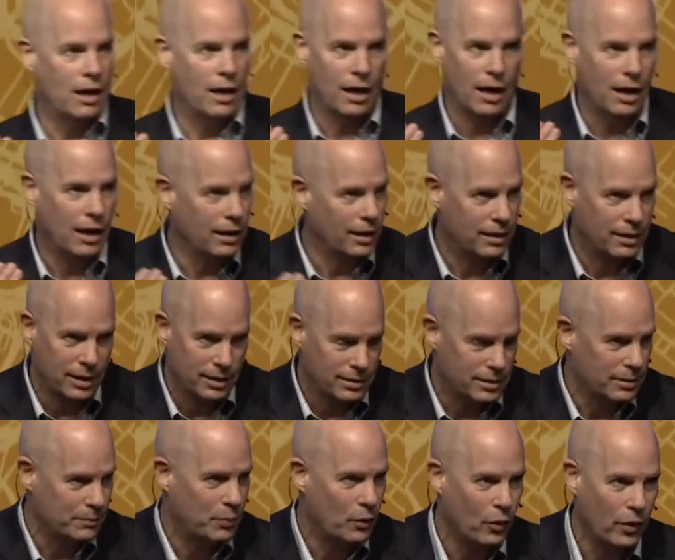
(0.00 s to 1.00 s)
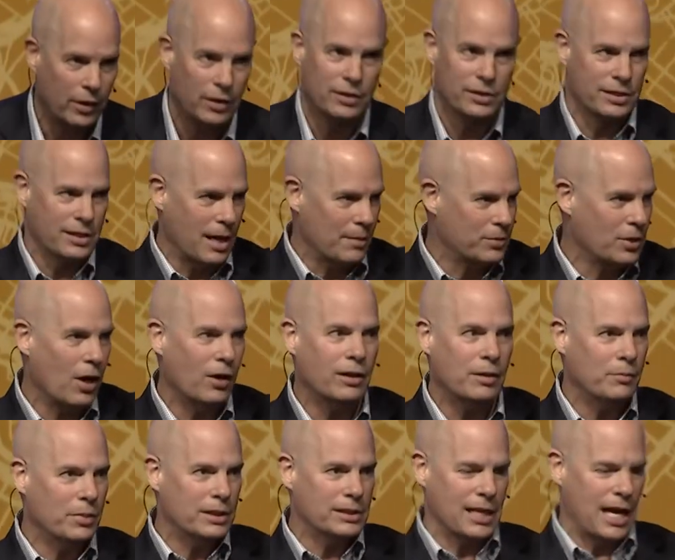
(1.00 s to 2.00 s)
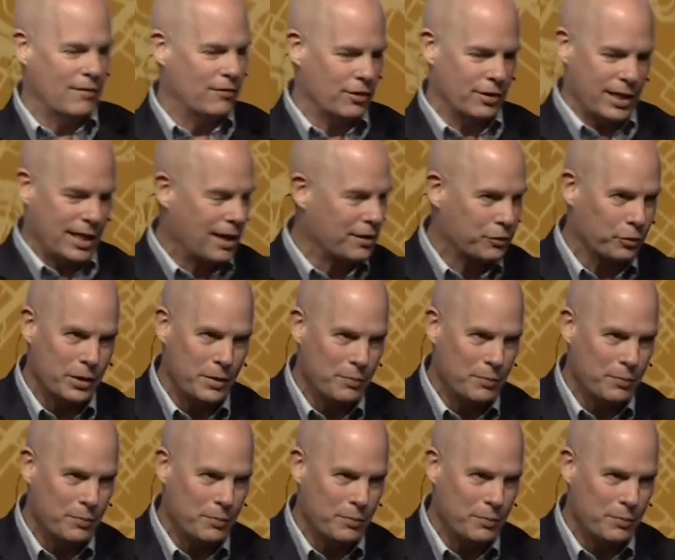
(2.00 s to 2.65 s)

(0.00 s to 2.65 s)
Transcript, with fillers: uh, get to the point or stop talking because I've already got three